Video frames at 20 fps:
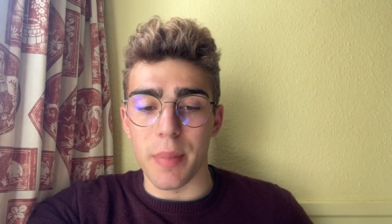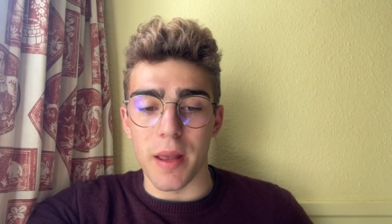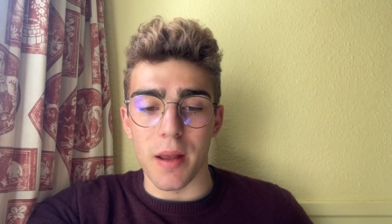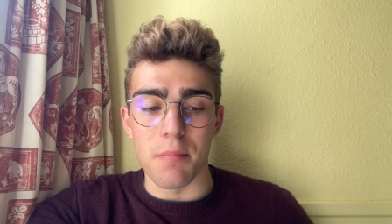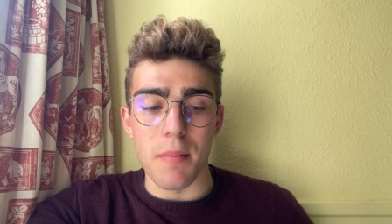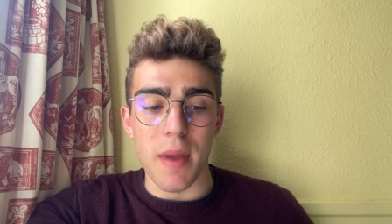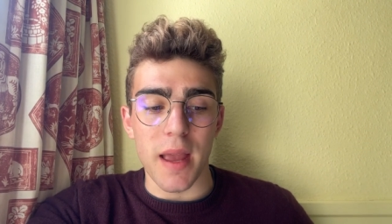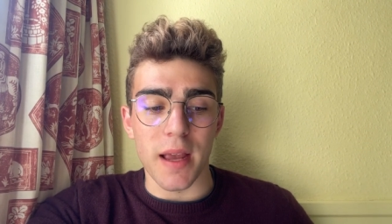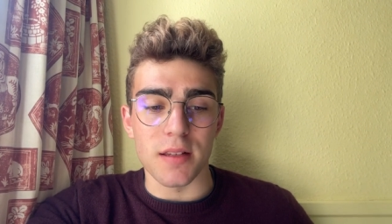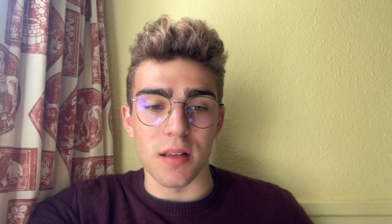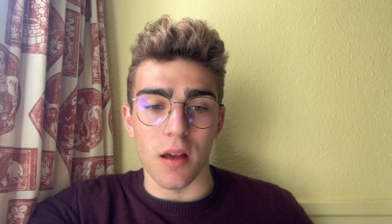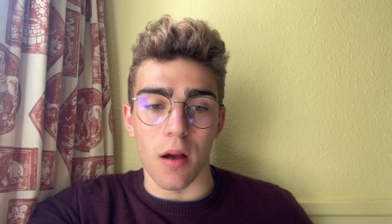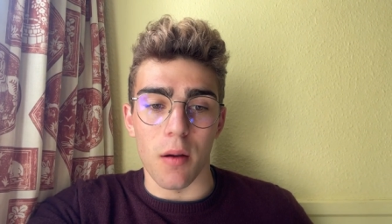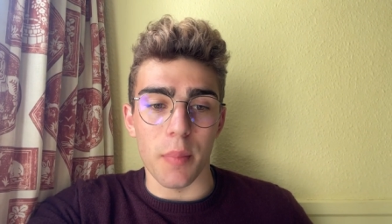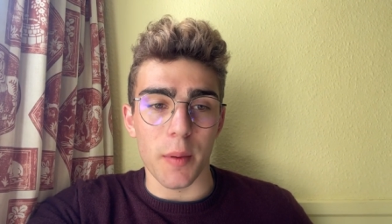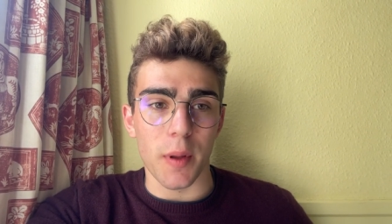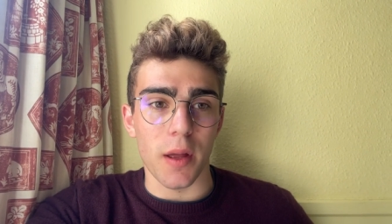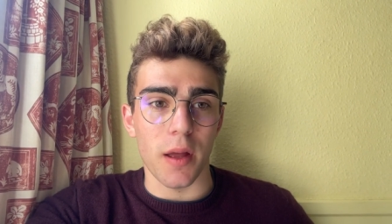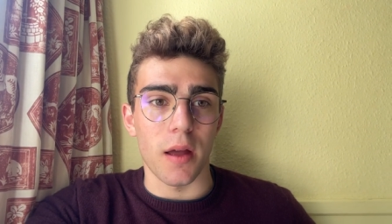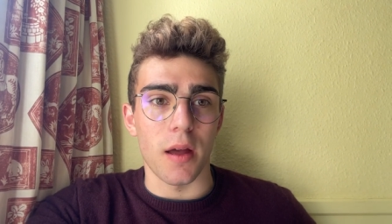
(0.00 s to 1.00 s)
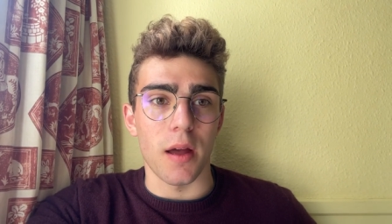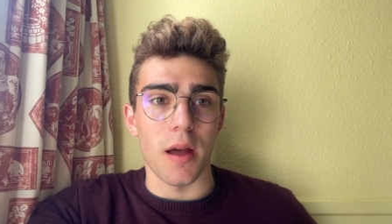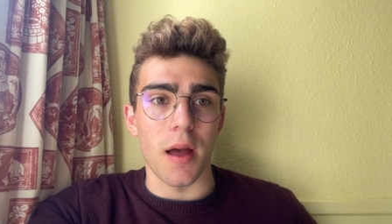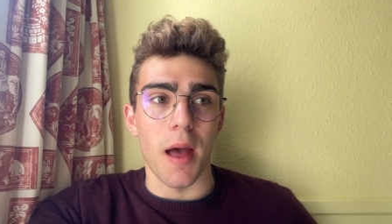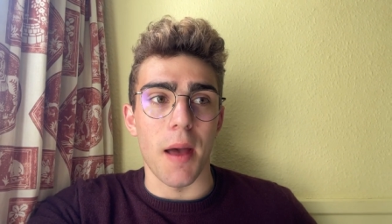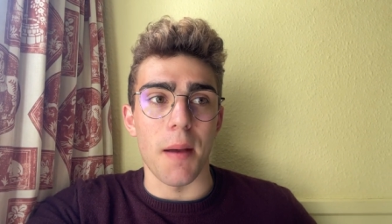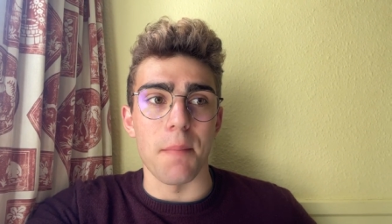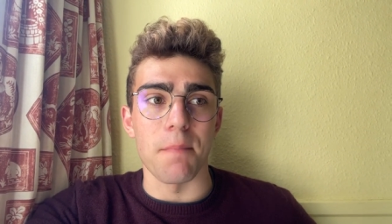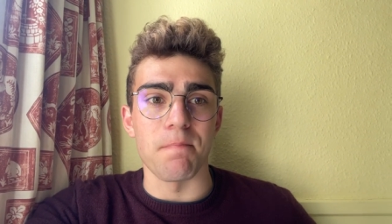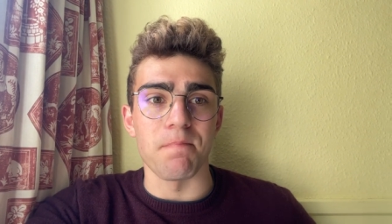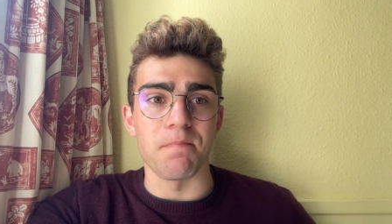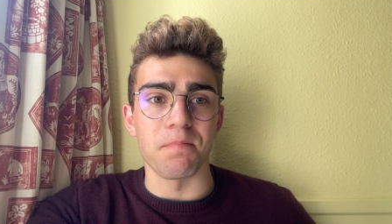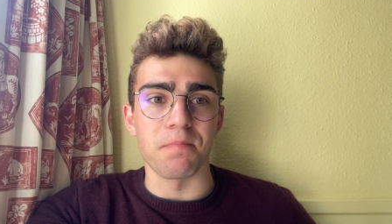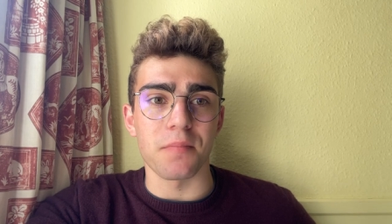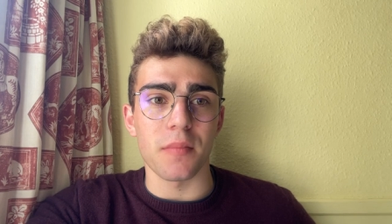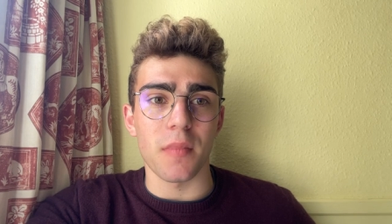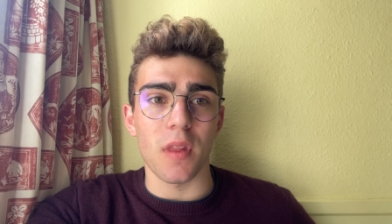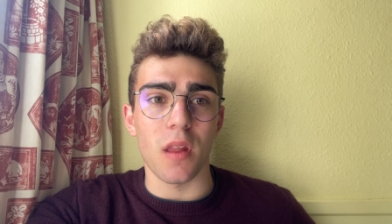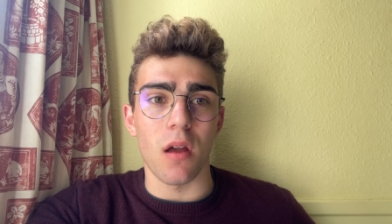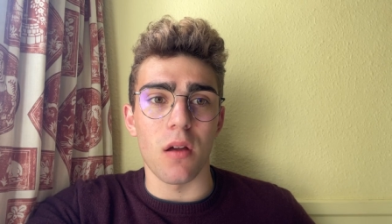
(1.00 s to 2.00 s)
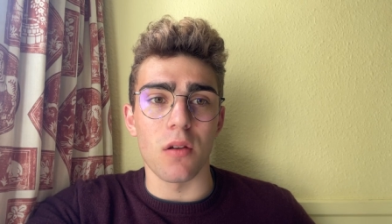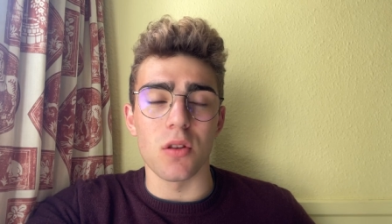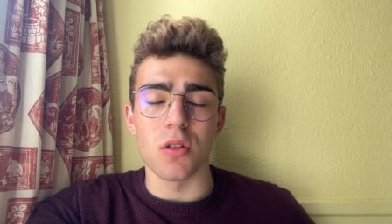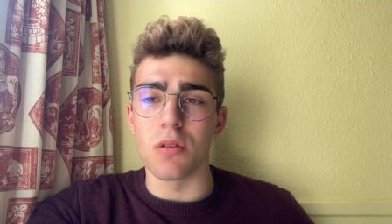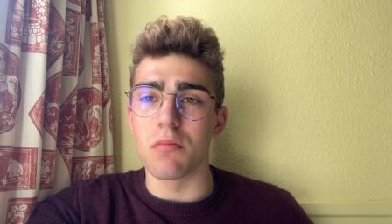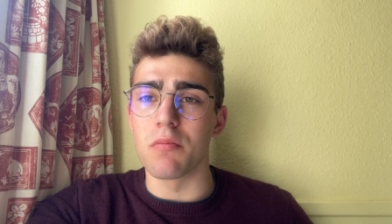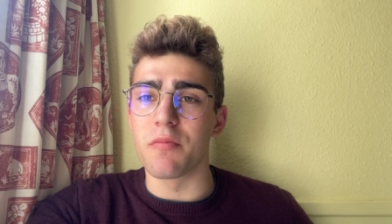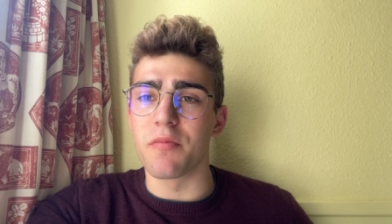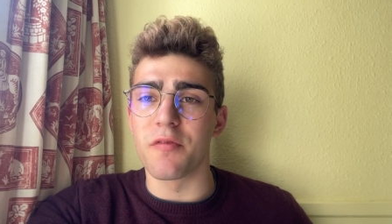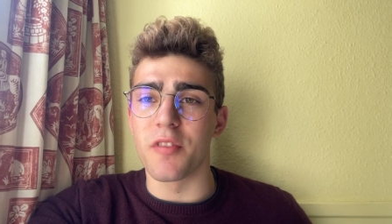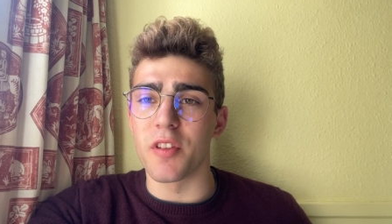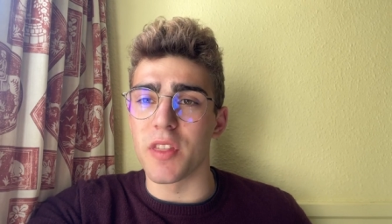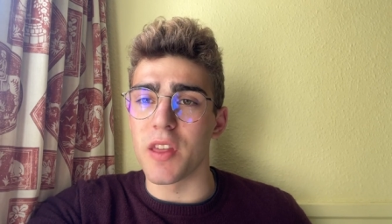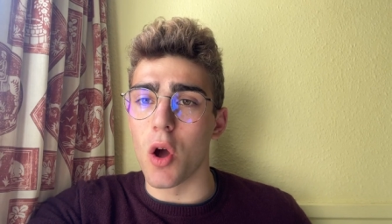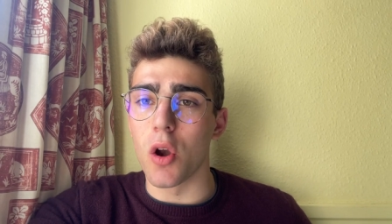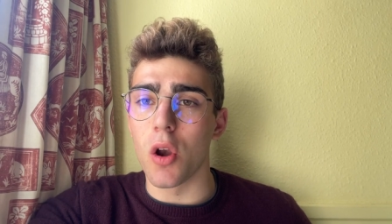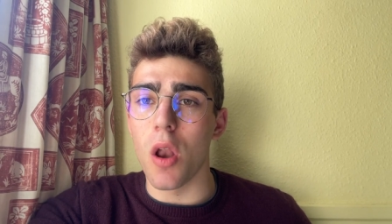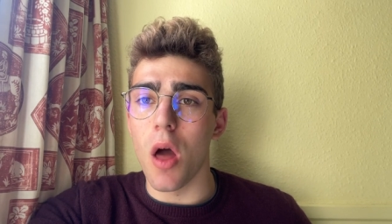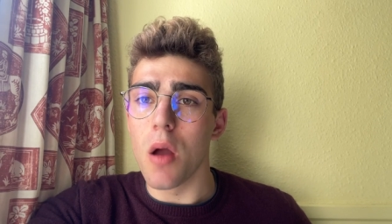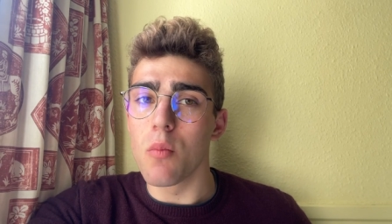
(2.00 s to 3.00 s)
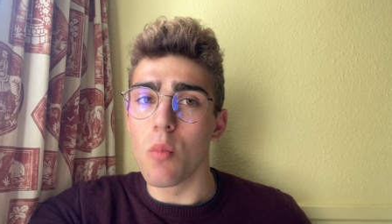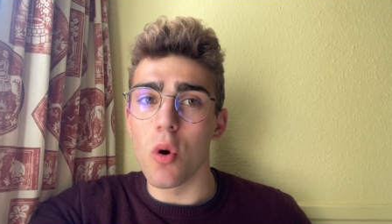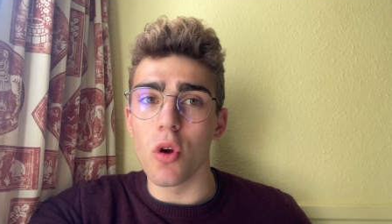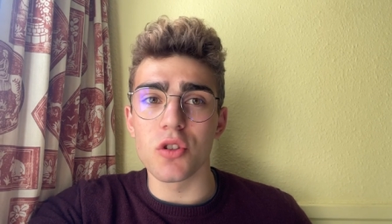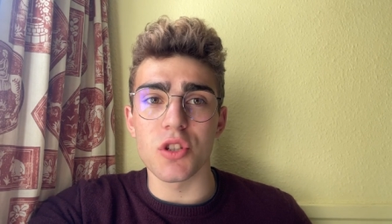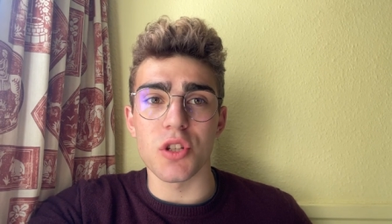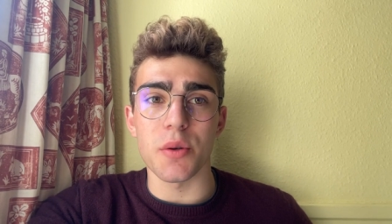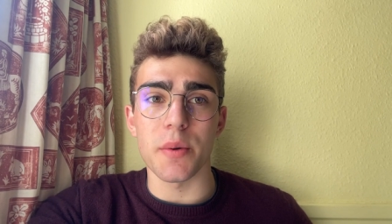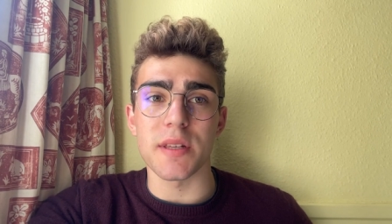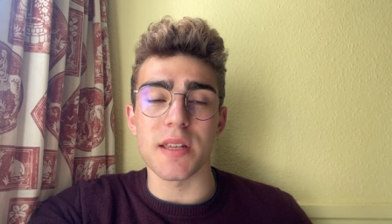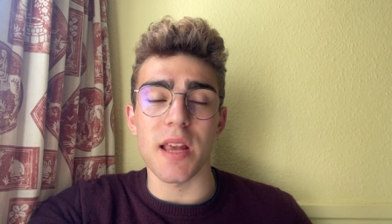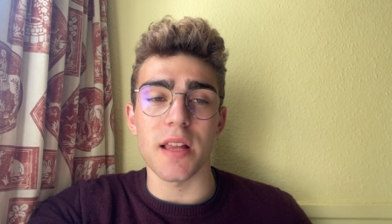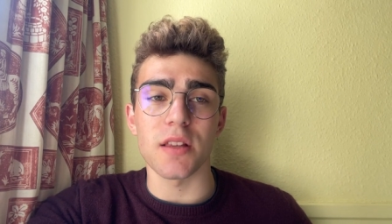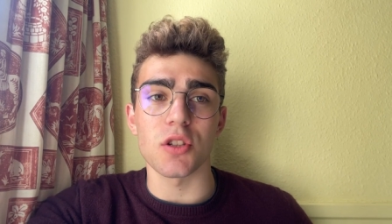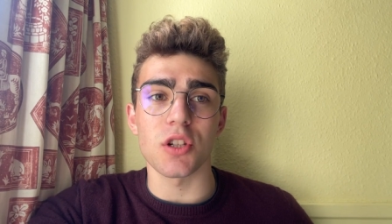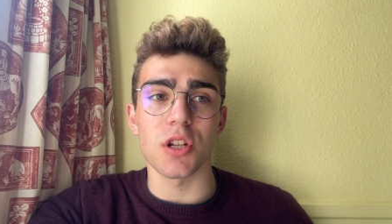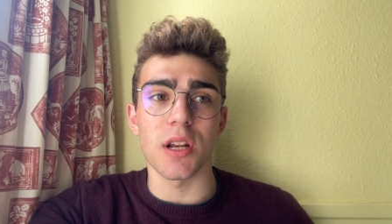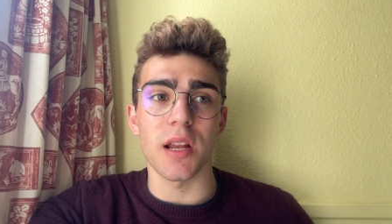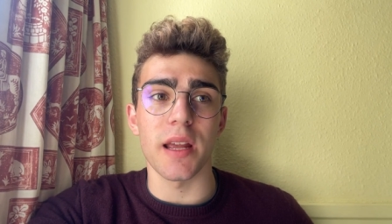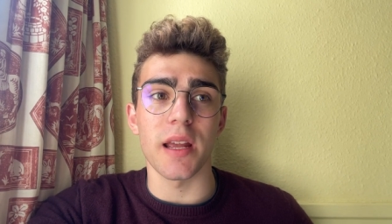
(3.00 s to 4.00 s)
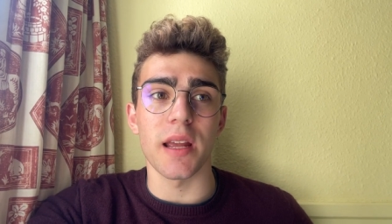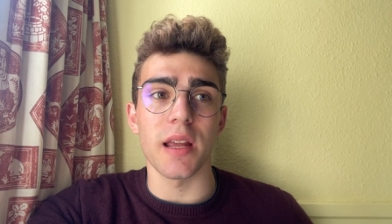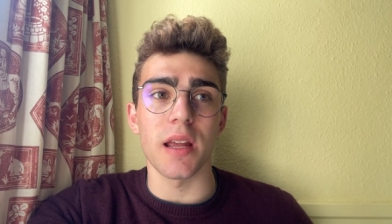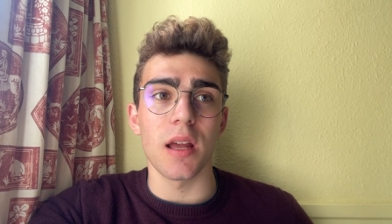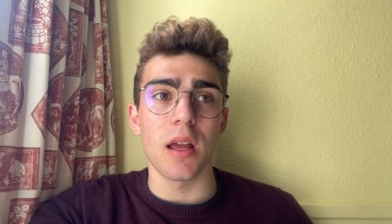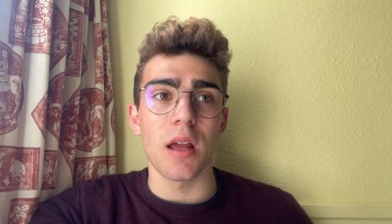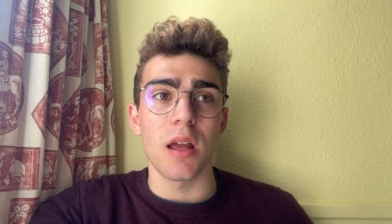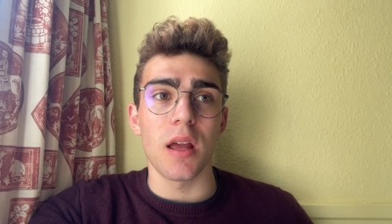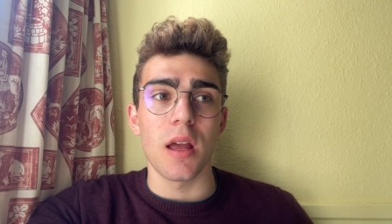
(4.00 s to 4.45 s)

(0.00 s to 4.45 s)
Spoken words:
mix-up. For the online ones, you essentially